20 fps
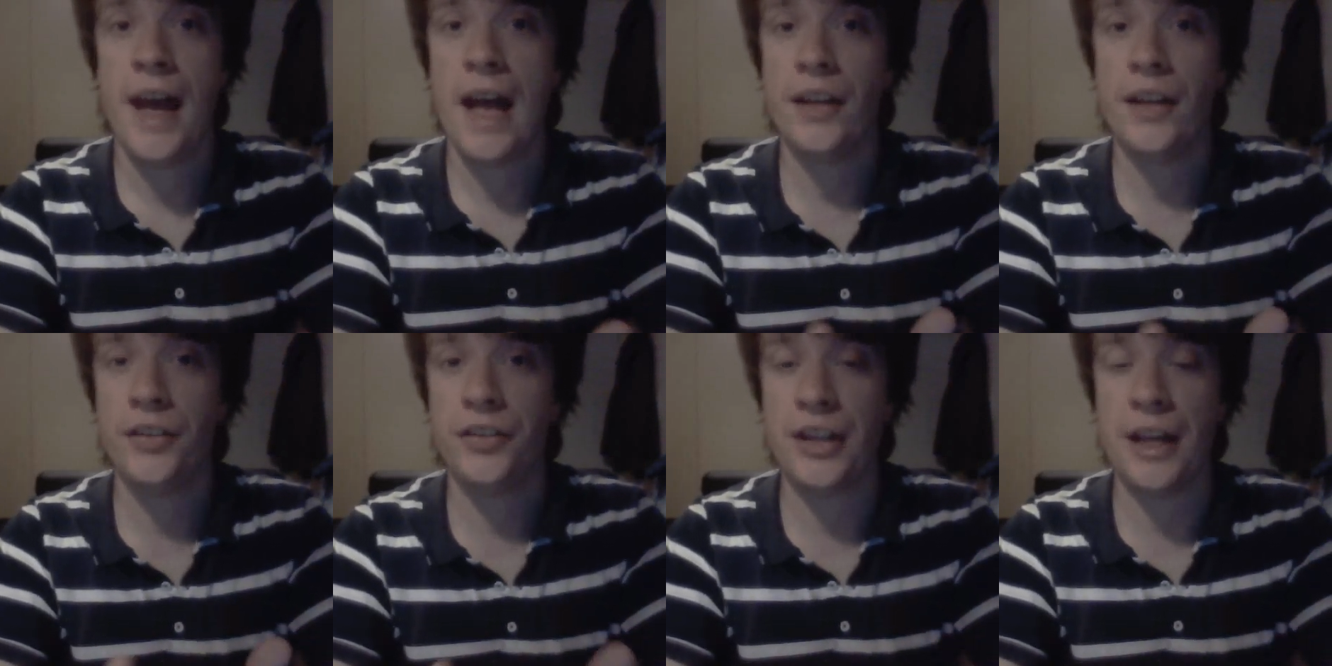
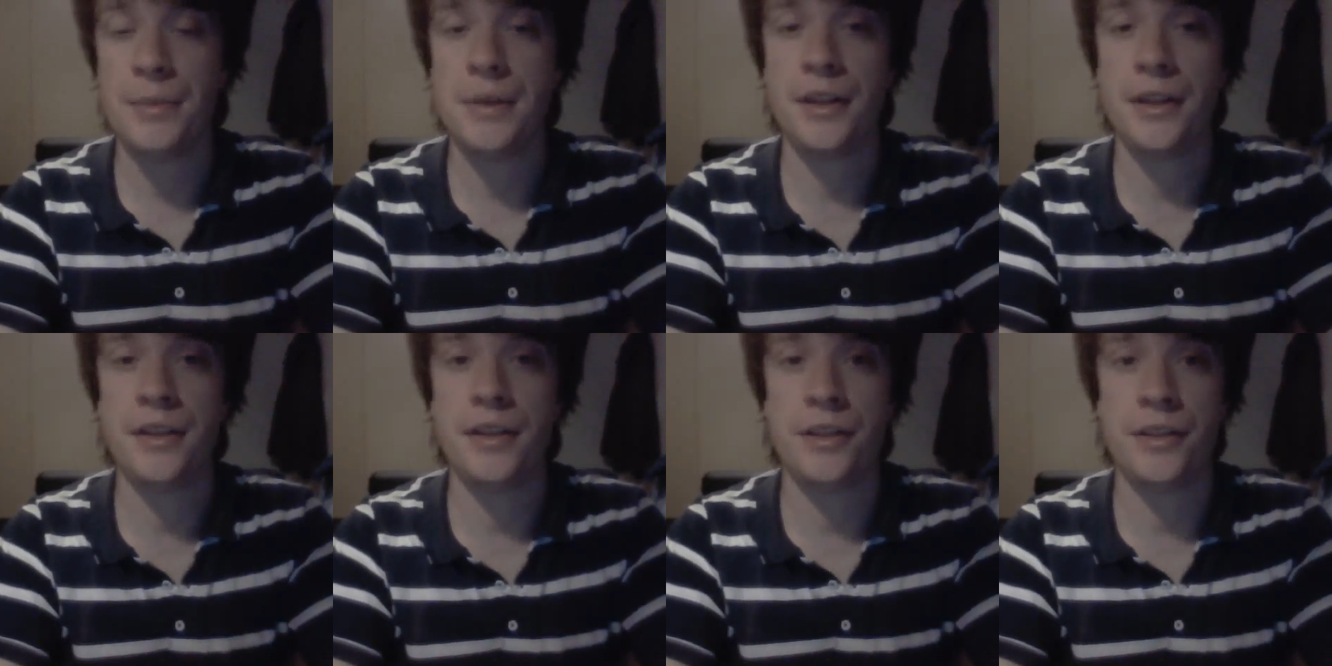has
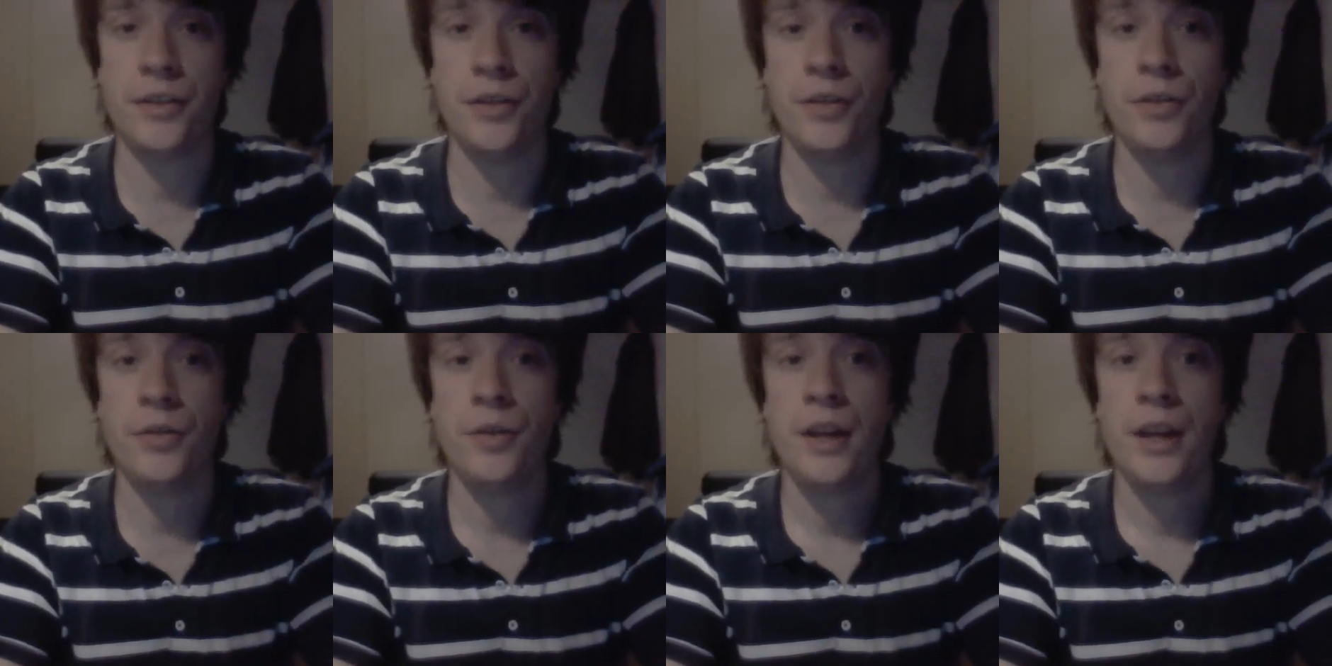something to
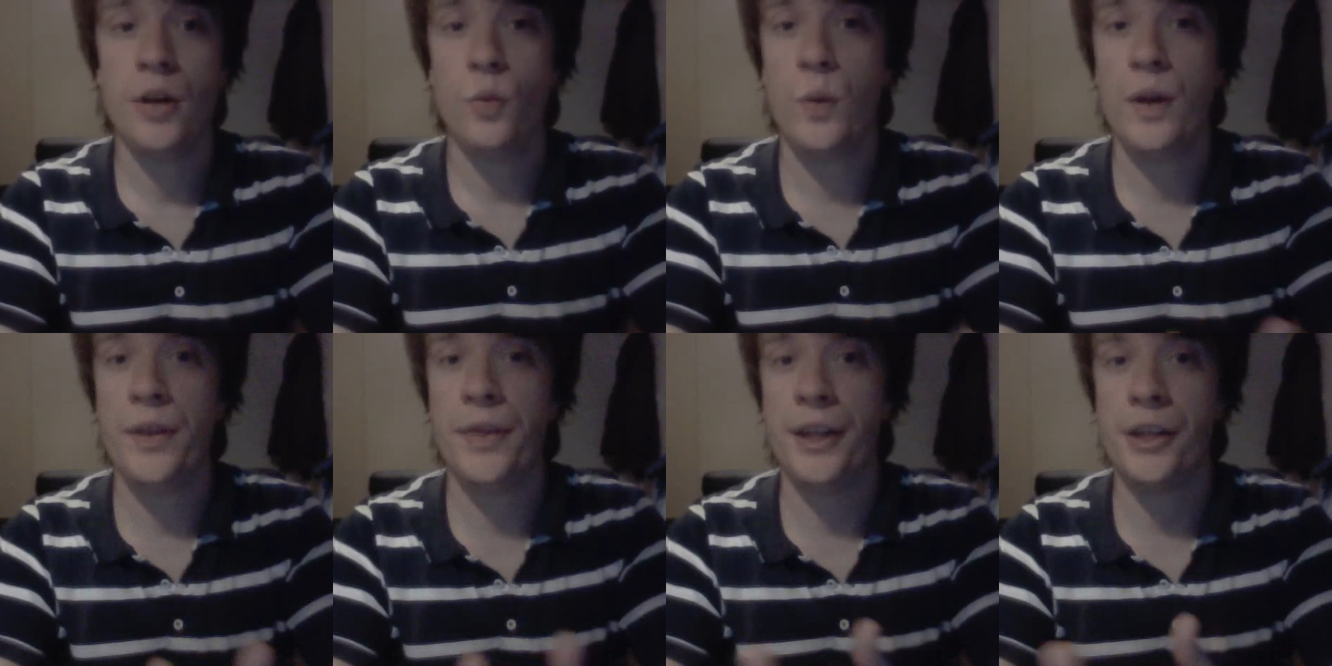do
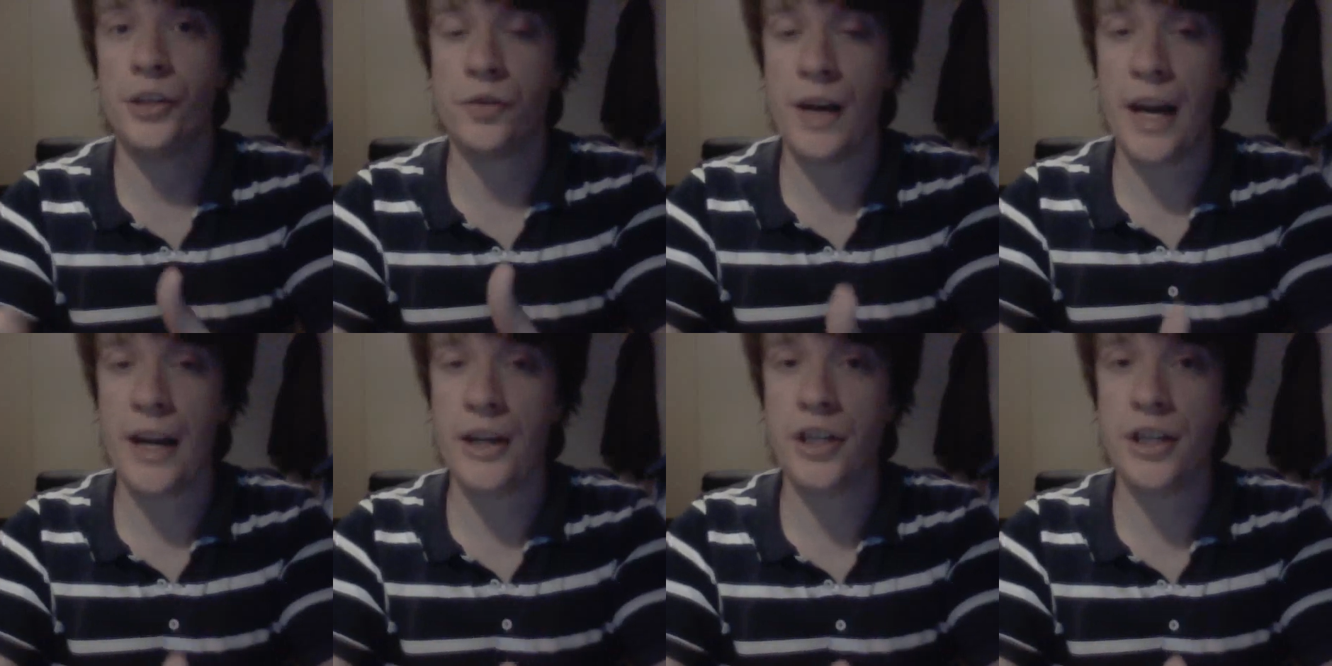with a
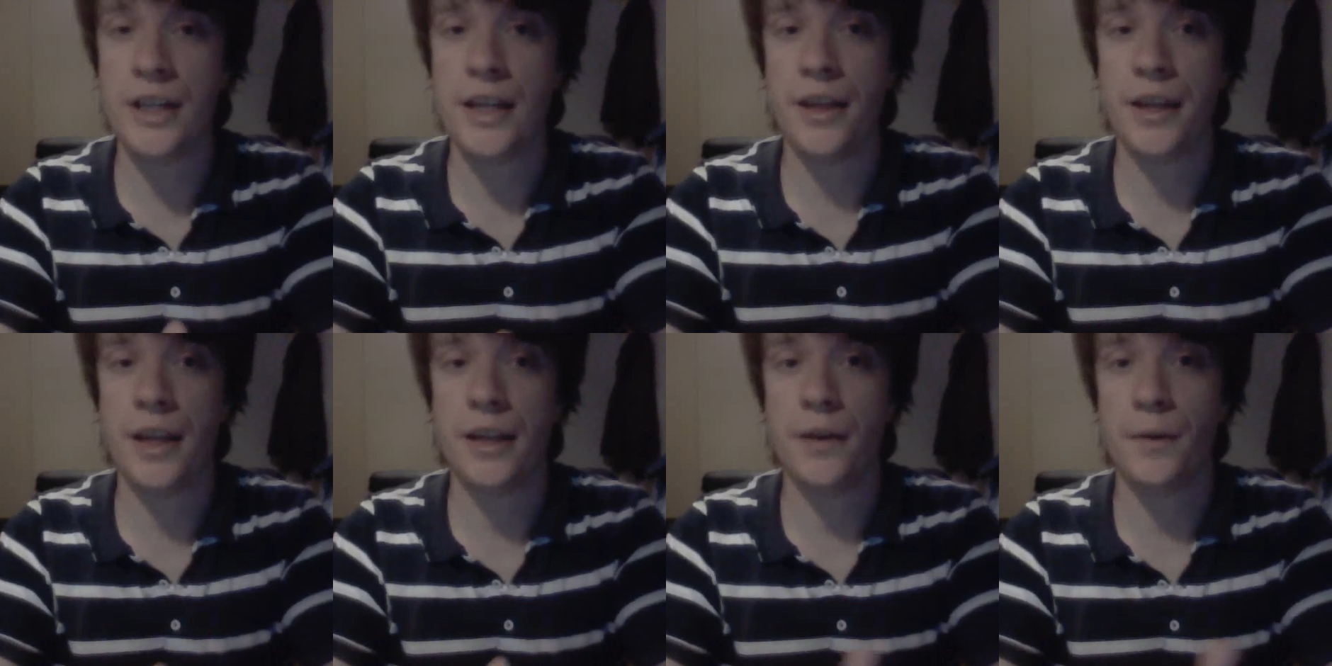
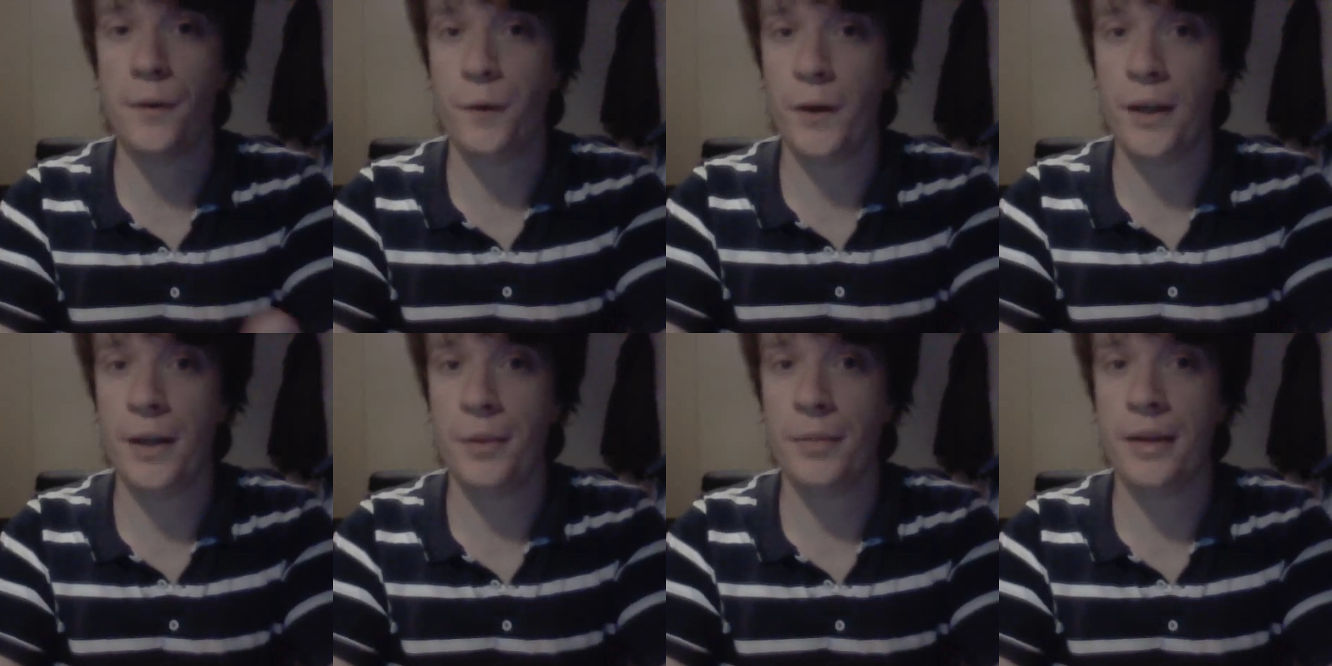tragedy that the
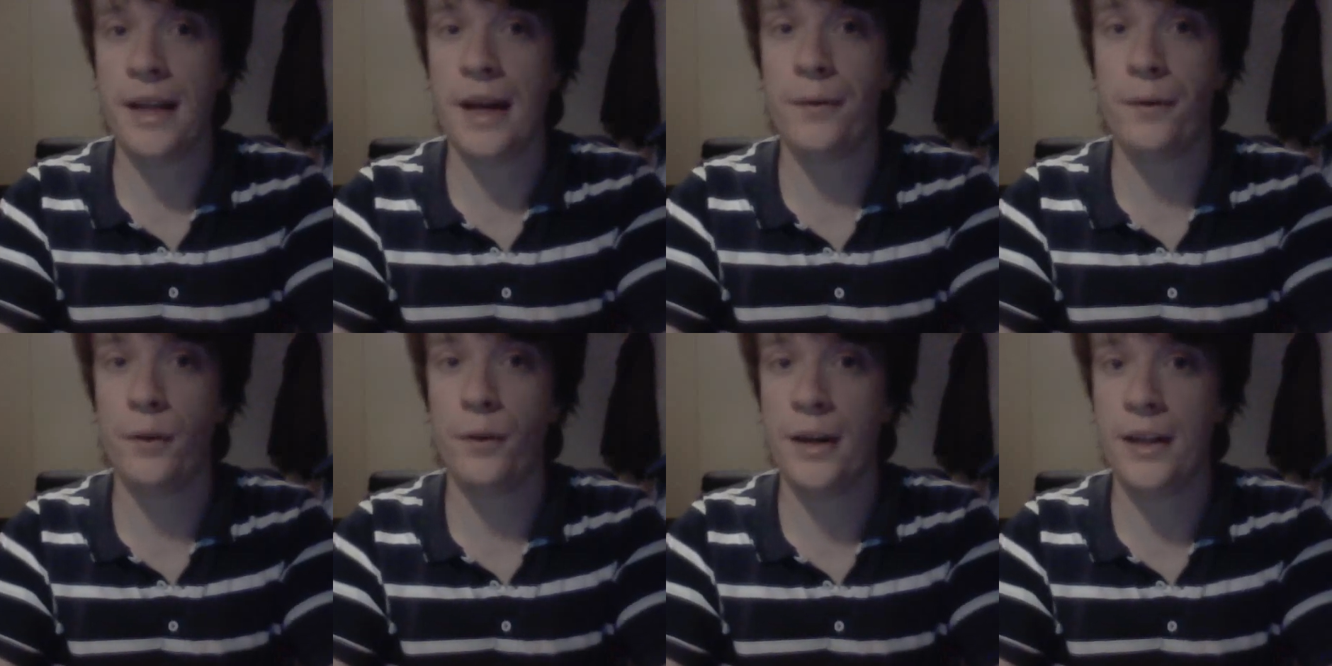family
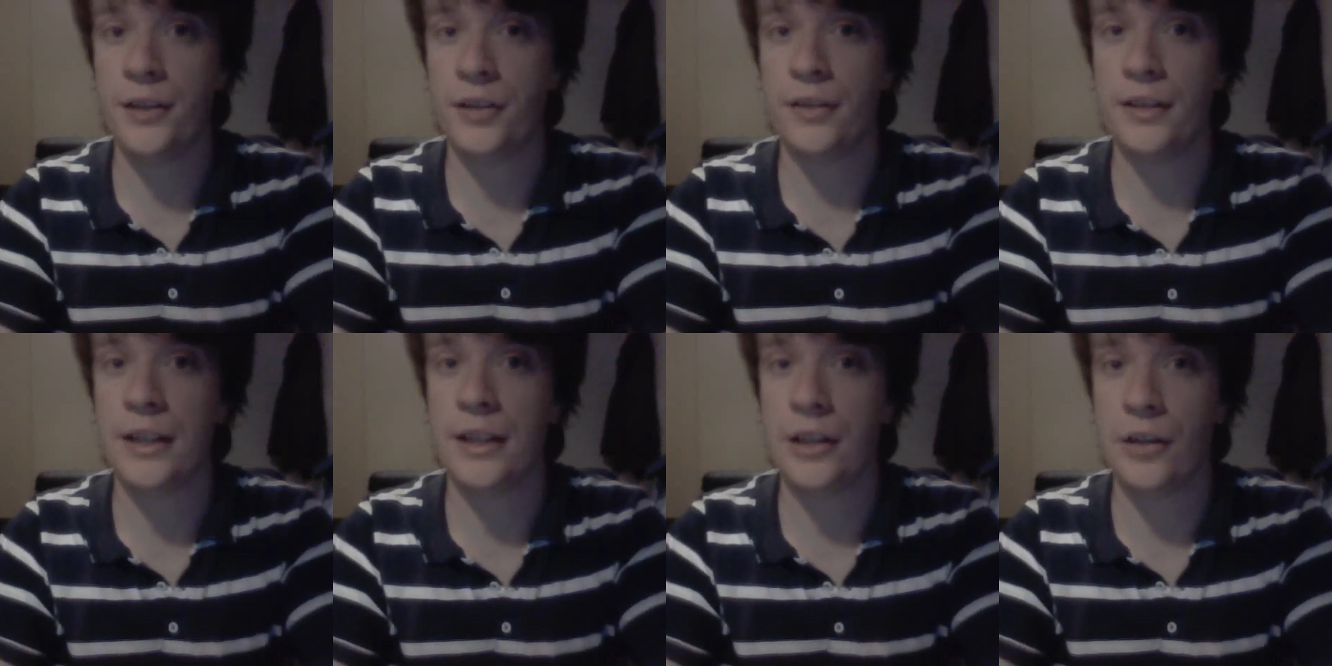have
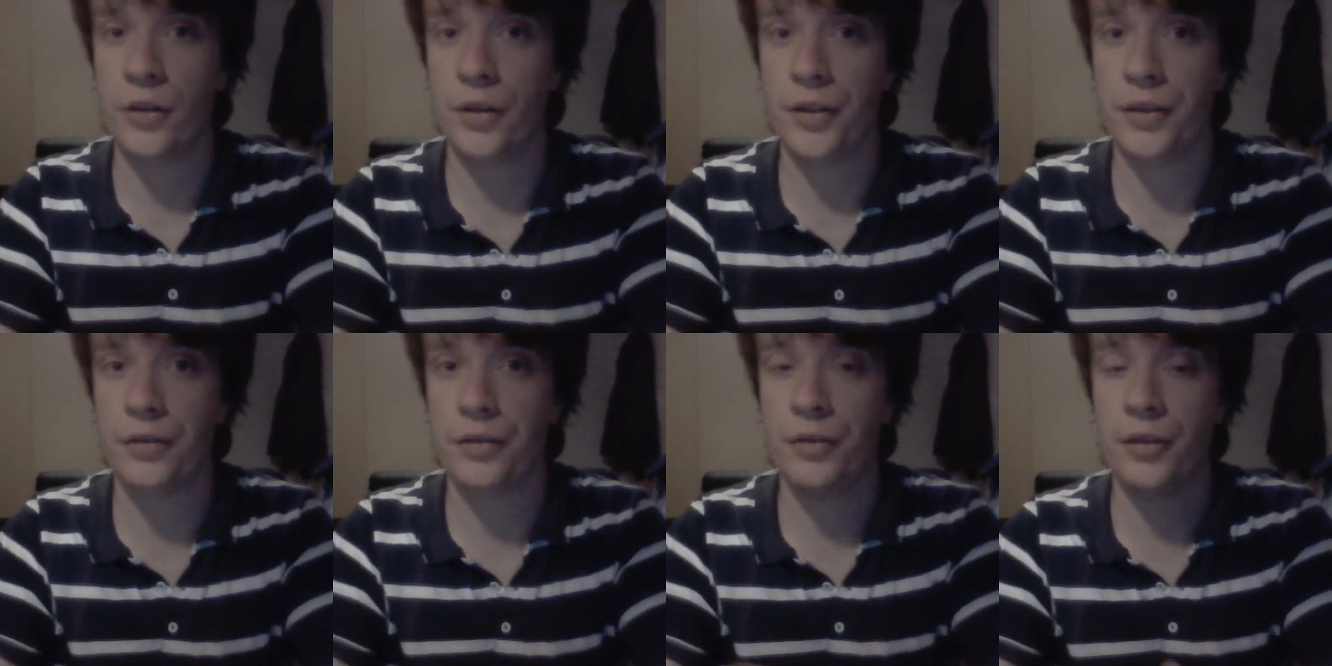recently
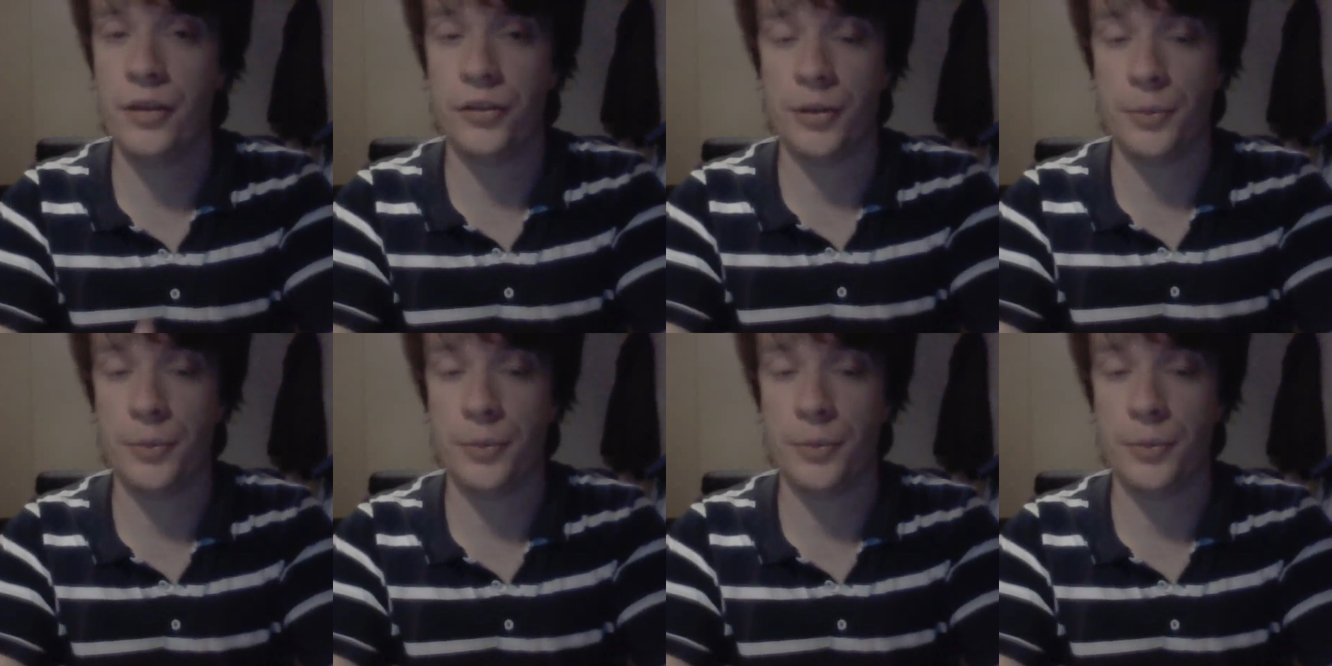gone through.